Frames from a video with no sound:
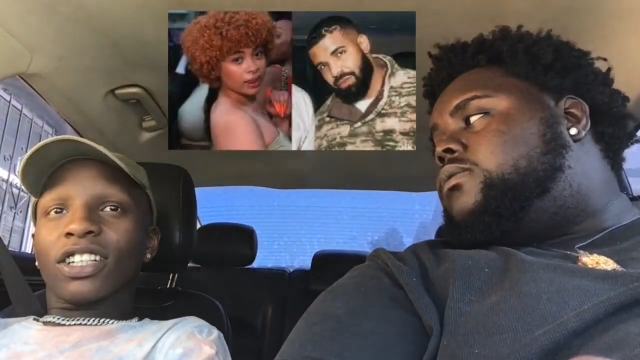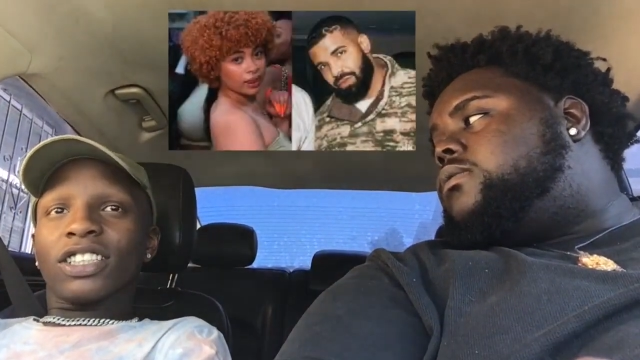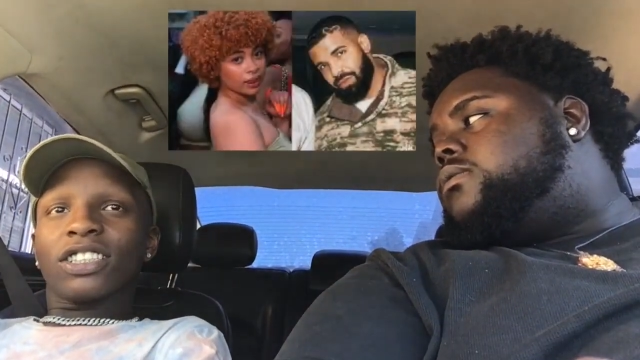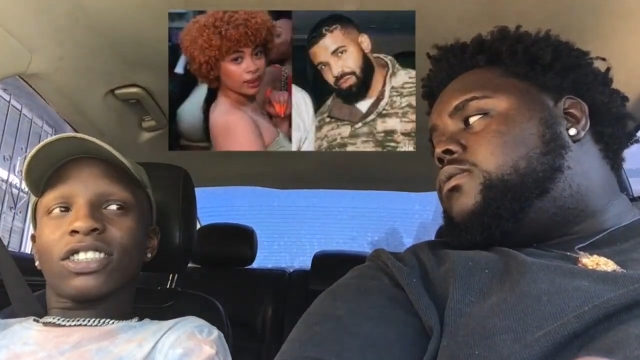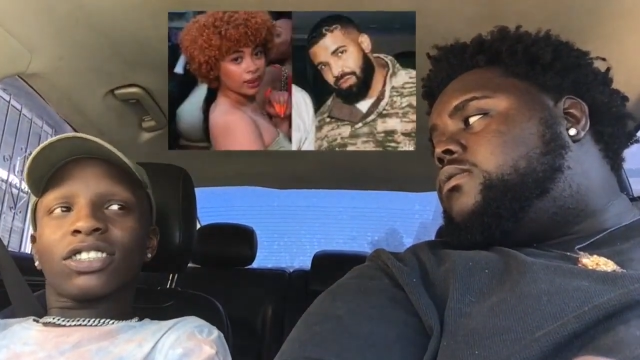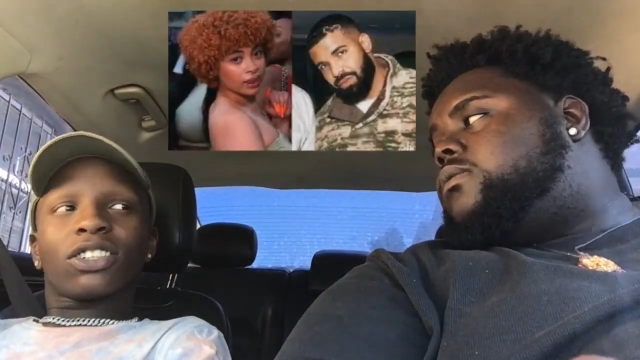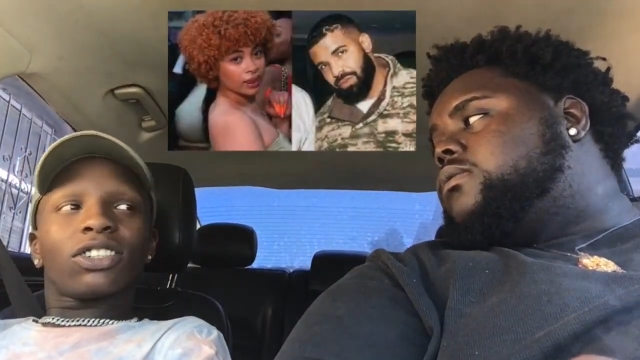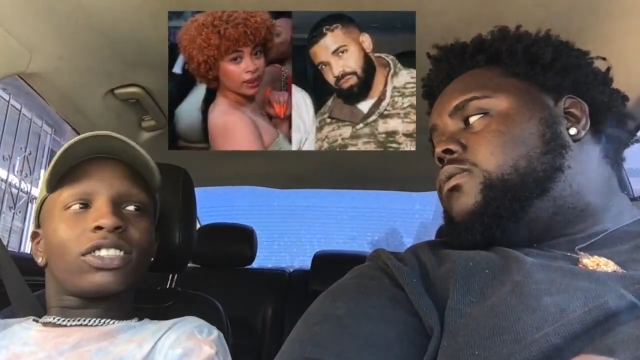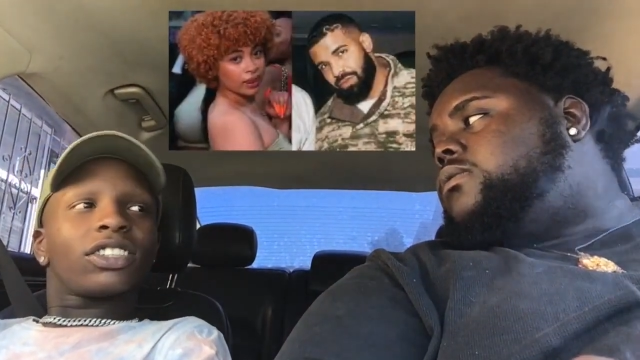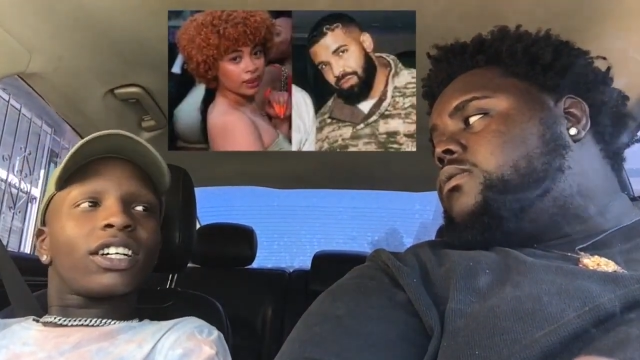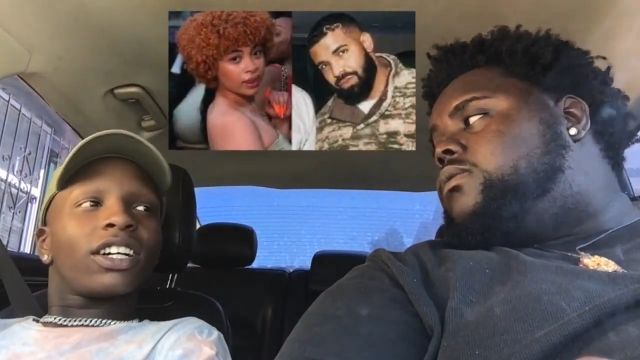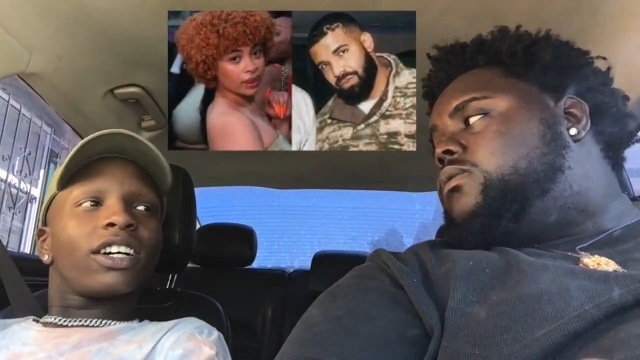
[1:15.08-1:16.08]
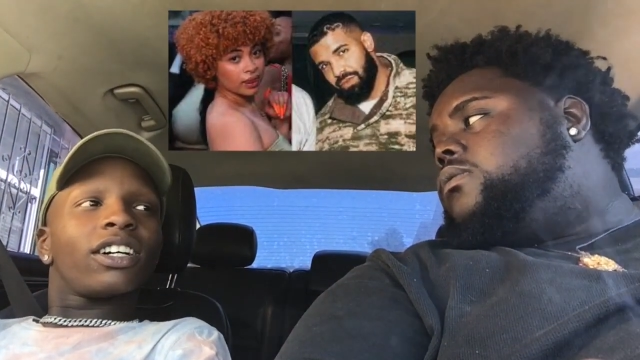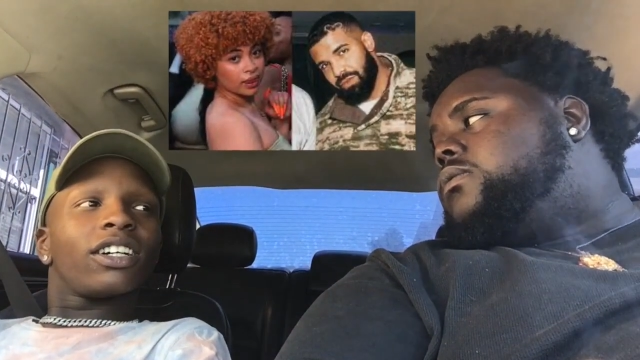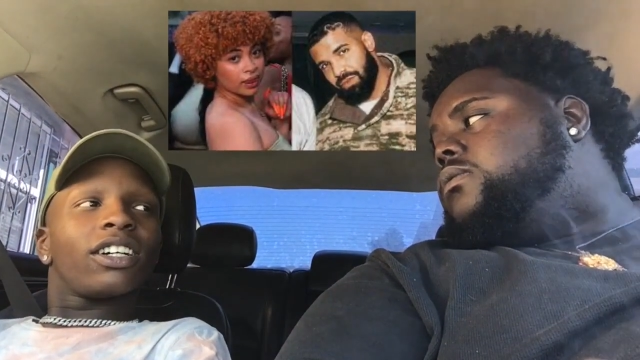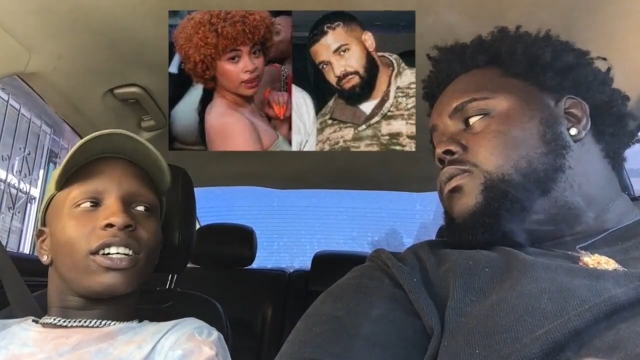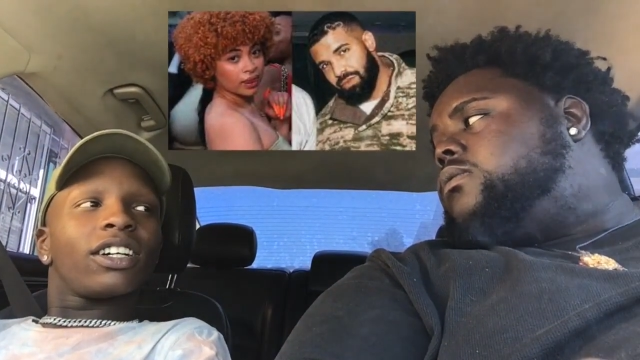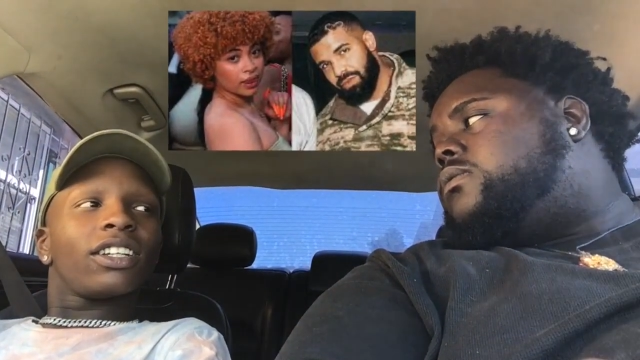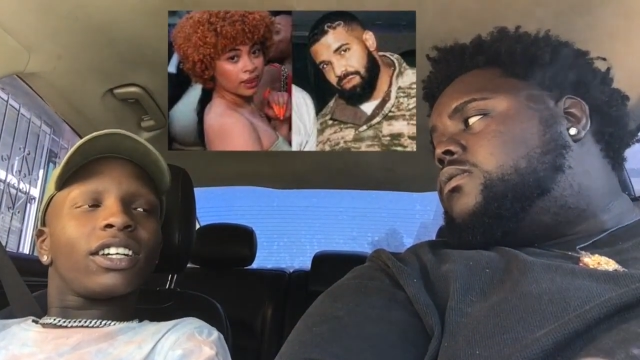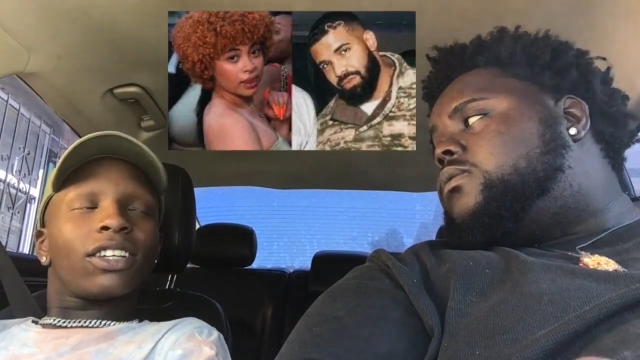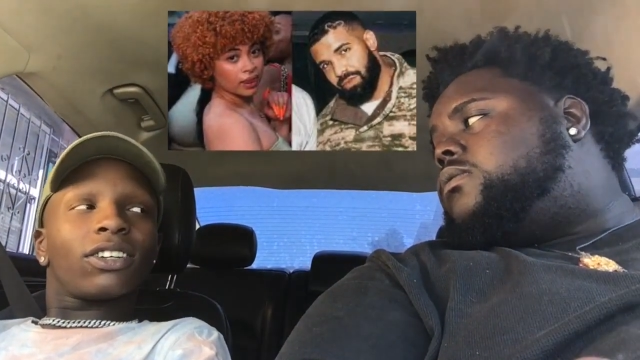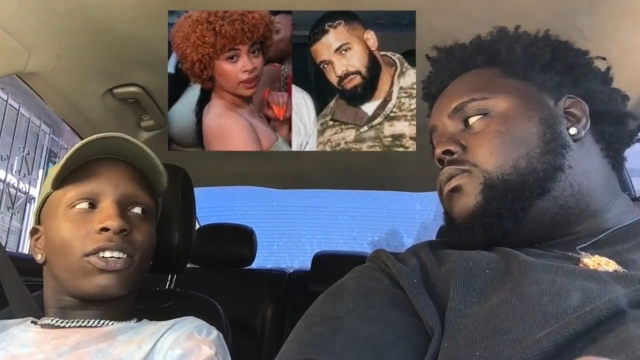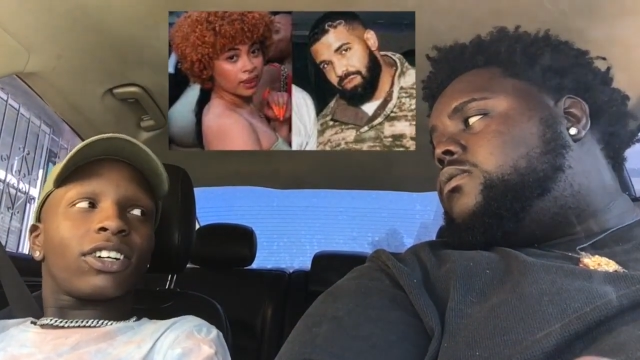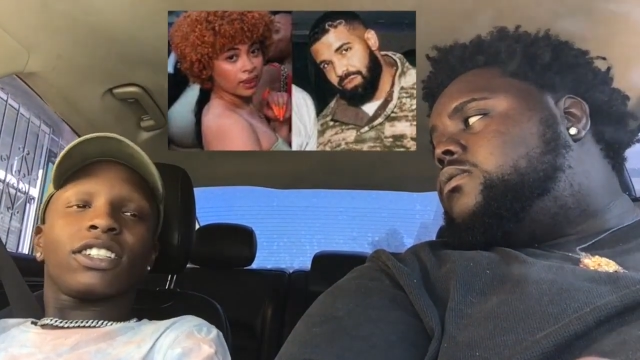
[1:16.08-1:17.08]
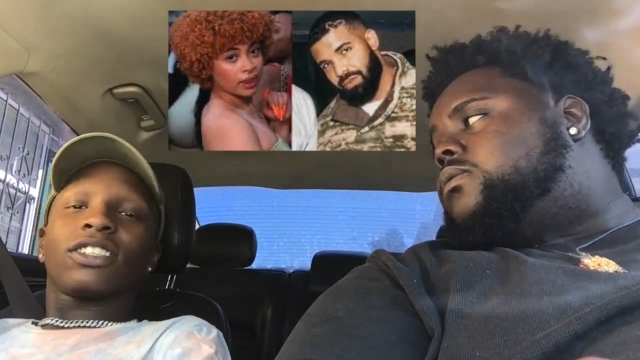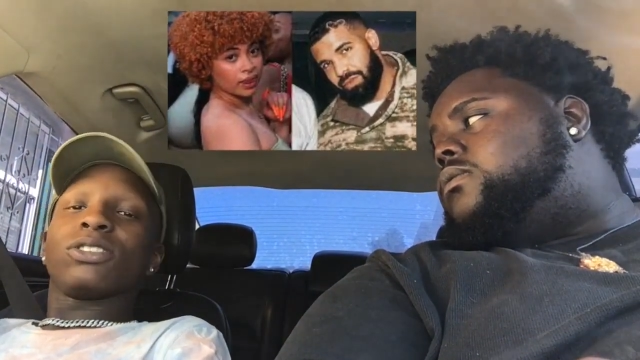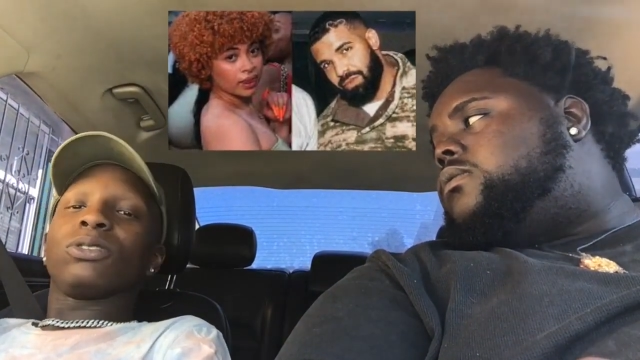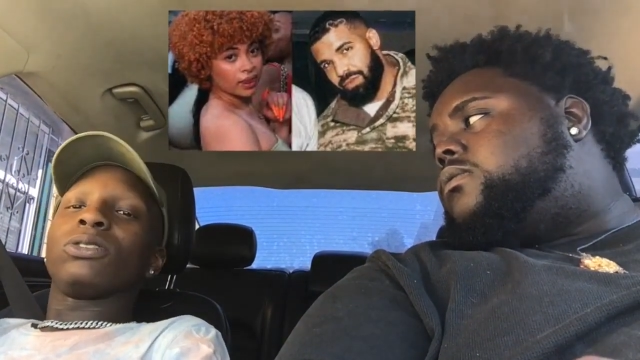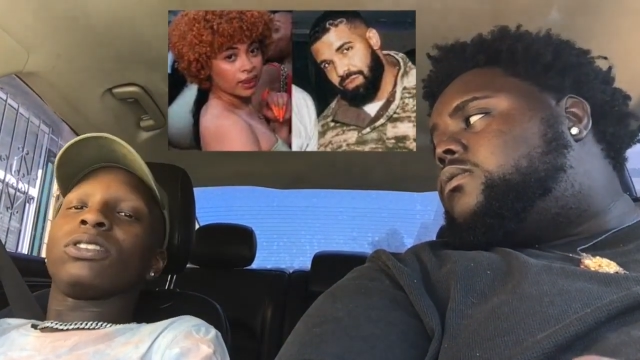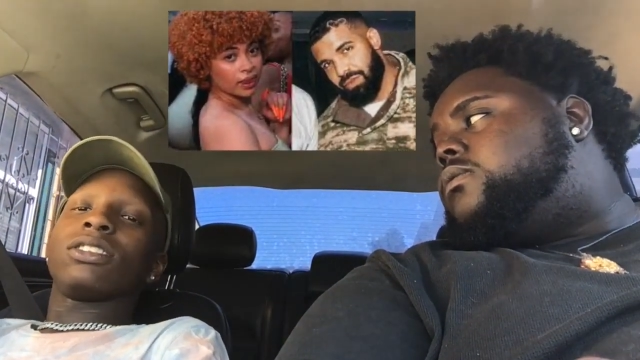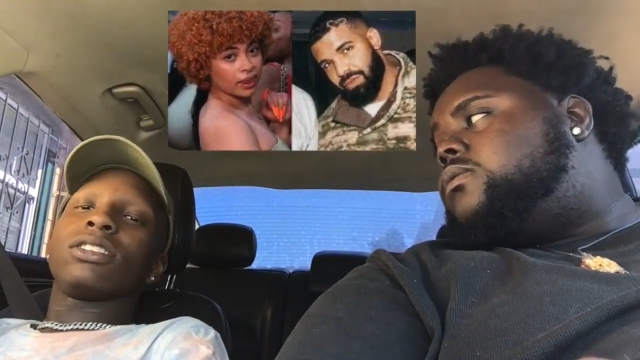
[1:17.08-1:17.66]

Speaker 1: He just co-signed another artist who